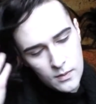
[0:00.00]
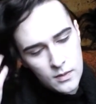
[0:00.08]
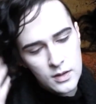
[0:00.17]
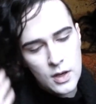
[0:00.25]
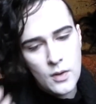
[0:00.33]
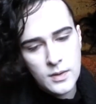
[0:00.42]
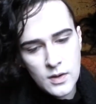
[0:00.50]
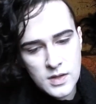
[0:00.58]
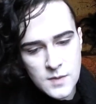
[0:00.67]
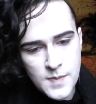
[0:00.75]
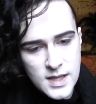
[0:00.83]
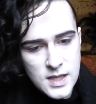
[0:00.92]
Look, there was
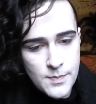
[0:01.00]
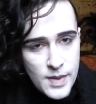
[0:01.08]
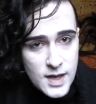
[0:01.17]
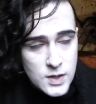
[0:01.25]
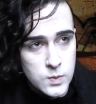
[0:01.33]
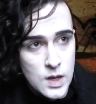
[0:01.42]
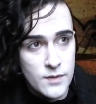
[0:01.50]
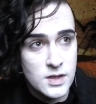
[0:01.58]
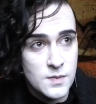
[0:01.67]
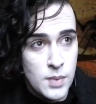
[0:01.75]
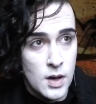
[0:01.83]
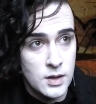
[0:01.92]
this big debate whether it's
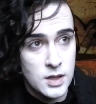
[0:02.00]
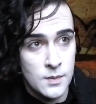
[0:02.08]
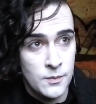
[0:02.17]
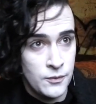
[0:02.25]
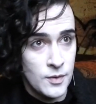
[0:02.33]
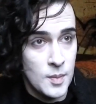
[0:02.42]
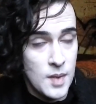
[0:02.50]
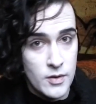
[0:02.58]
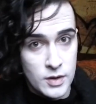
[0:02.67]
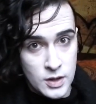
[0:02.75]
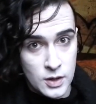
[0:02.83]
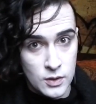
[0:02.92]
punk come from
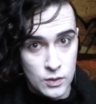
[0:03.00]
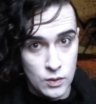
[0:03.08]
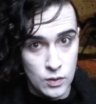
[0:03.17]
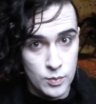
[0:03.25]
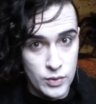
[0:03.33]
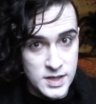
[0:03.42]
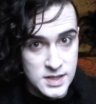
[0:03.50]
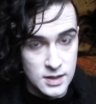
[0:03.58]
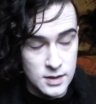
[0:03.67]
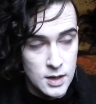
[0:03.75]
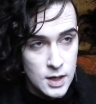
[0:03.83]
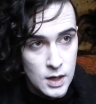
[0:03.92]
America or
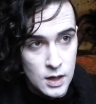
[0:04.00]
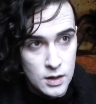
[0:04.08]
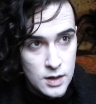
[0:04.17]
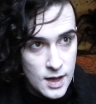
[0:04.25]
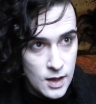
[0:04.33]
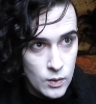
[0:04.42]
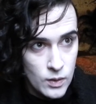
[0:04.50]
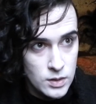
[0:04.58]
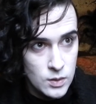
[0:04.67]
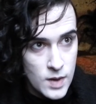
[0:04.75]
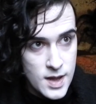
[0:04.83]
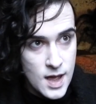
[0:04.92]
Britain. Now,
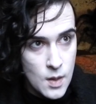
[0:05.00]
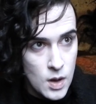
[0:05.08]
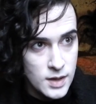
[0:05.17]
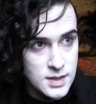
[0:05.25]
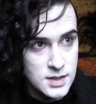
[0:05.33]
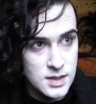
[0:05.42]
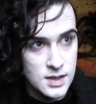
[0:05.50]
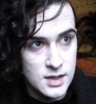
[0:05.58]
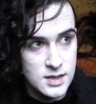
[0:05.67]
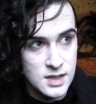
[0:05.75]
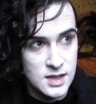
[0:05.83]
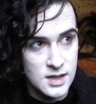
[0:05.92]
the way how I see
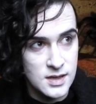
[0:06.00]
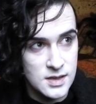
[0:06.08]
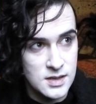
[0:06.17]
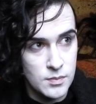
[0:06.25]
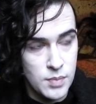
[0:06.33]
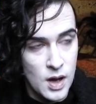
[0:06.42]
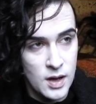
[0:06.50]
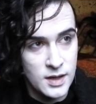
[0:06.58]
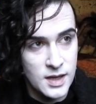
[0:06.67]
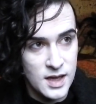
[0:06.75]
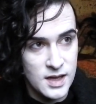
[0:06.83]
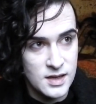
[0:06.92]
it is
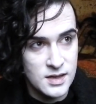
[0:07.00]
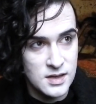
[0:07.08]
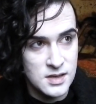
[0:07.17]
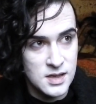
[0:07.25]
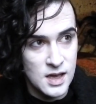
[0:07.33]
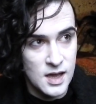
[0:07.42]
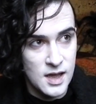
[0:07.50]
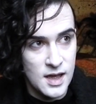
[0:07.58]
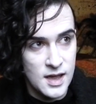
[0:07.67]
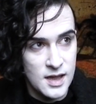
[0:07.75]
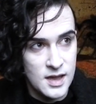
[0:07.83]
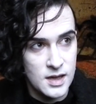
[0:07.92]
punk is
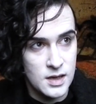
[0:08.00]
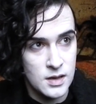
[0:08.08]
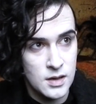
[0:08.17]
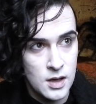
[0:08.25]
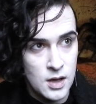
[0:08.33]
a